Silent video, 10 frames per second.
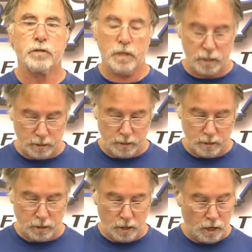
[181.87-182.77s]
Okay?
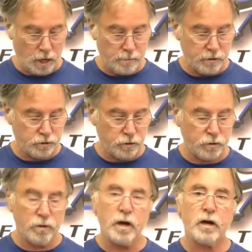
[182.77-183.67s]
I'm going to show
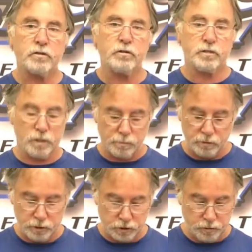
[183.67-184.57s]
you how to
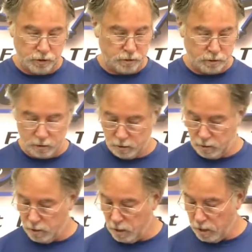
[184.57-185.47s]
assemble this unit
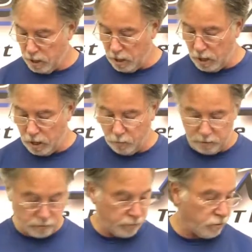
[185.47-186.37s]

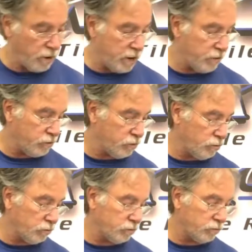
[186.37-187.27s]
with the required
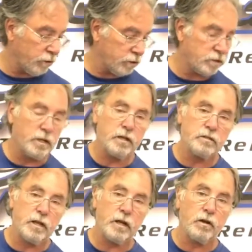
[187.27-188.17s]
tools, which they
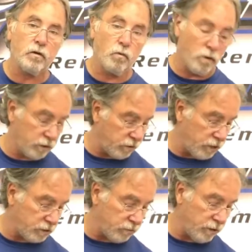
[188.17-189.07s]
say 1
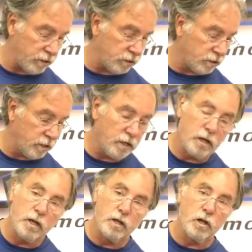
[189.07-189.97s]
crescent wrench,
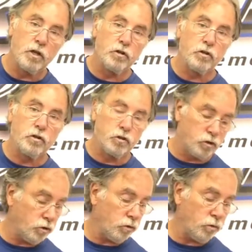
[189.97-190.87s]

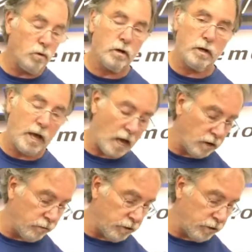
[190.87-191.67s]
2 Allen